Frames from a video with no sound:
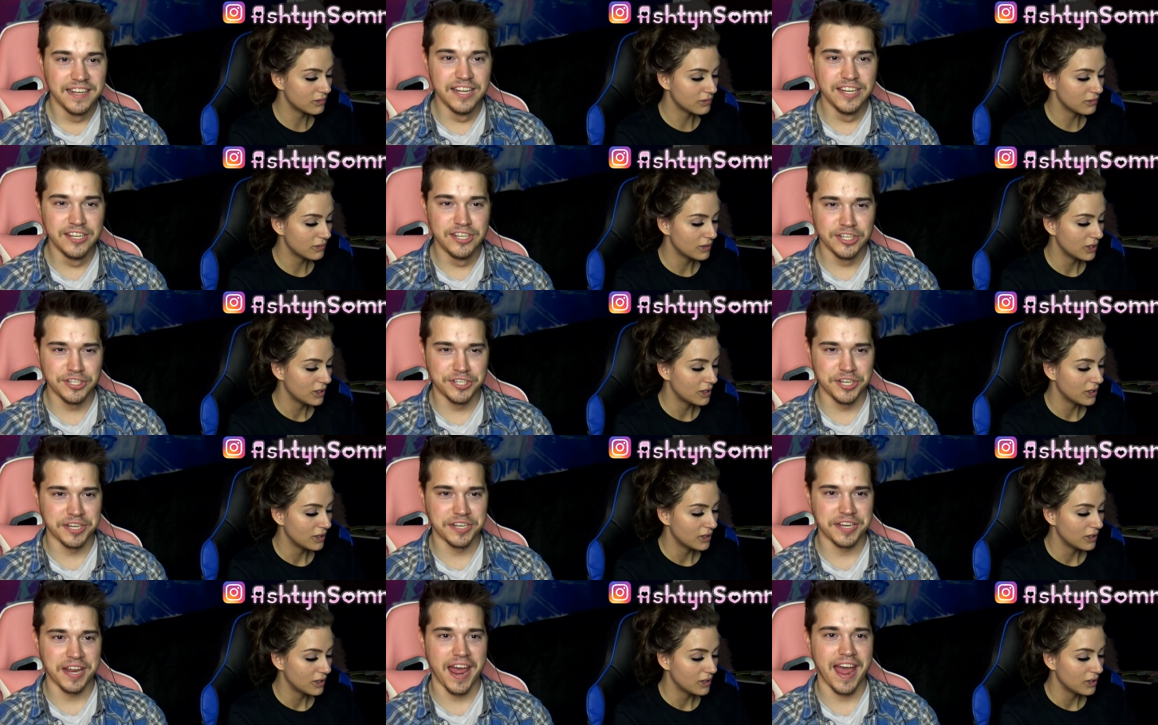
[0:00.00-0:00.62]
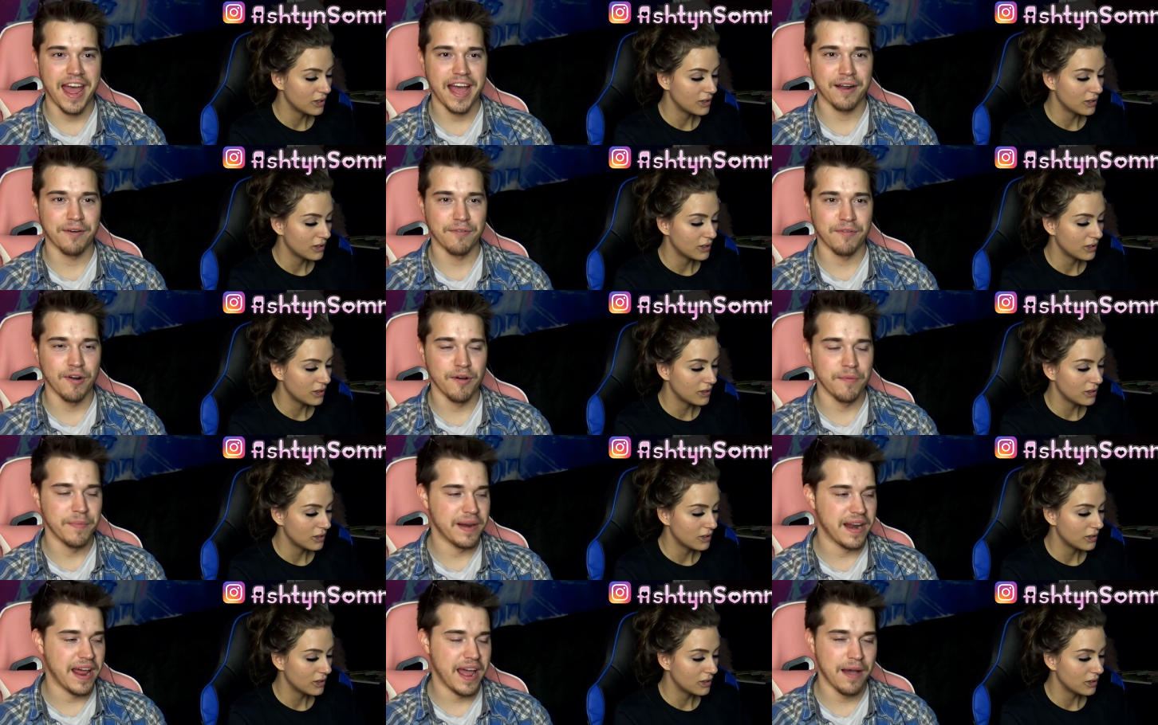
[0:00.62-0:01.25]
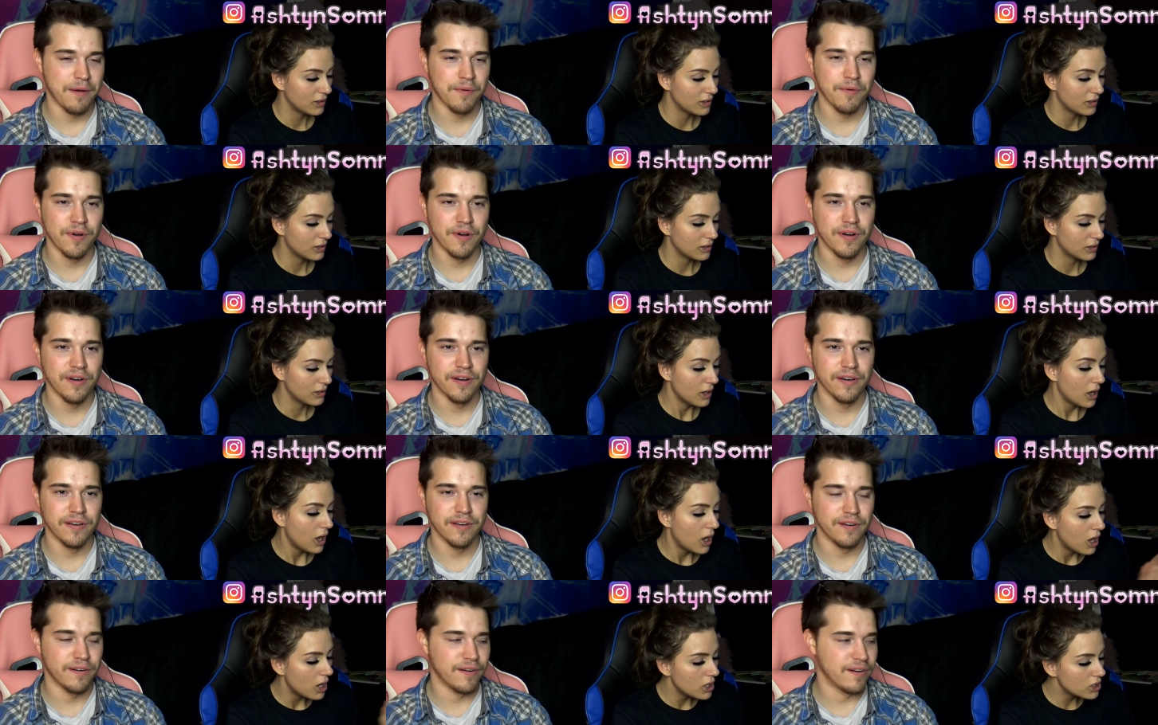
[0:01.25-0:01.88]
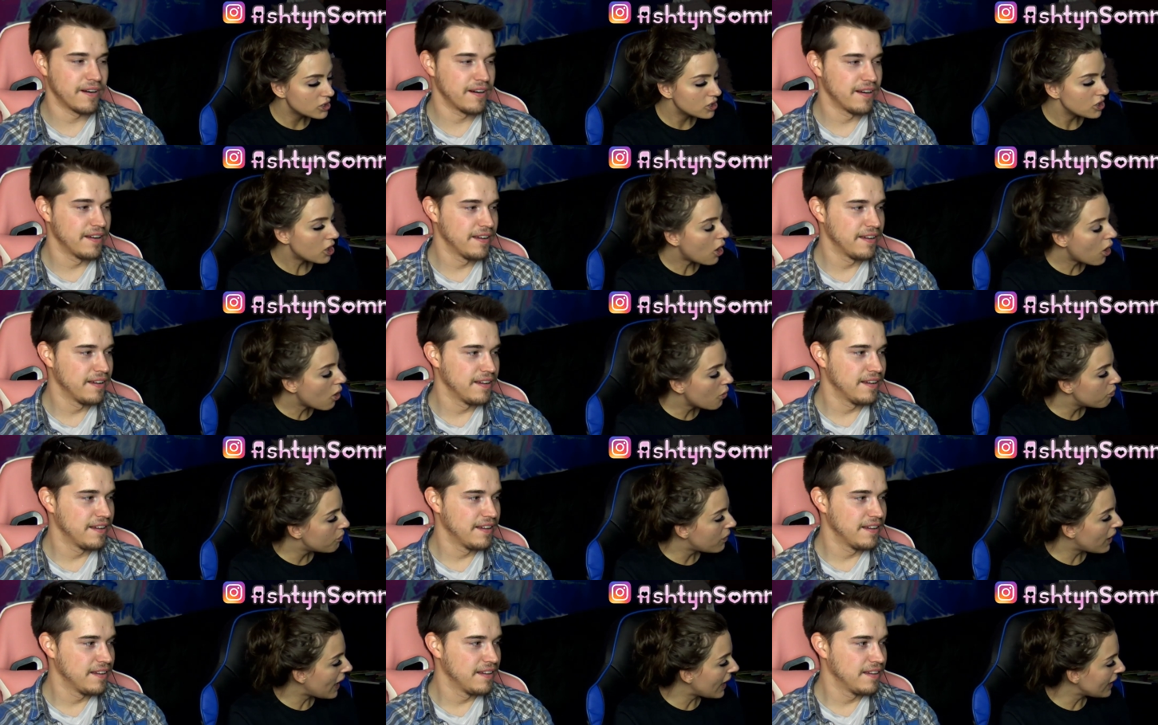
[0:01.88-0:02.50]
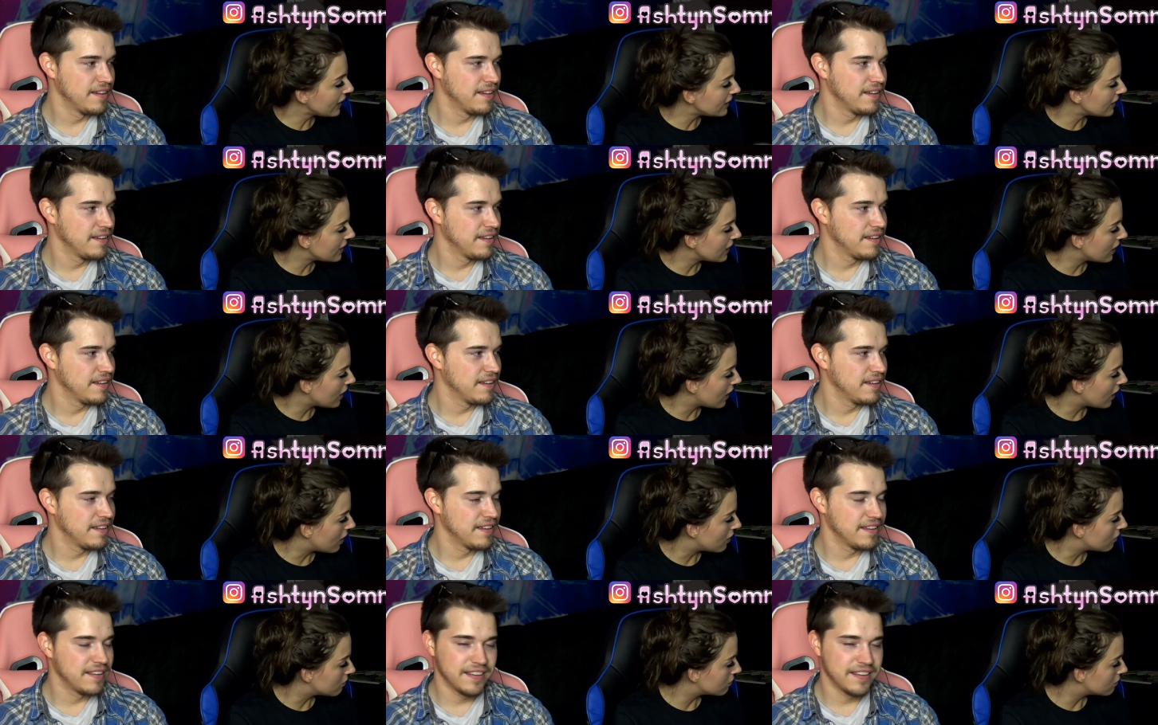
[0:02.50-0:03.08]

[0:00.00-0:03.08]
Speaker 1: Just attack Roman Atwood or.
Speaker 2: Don't fight him!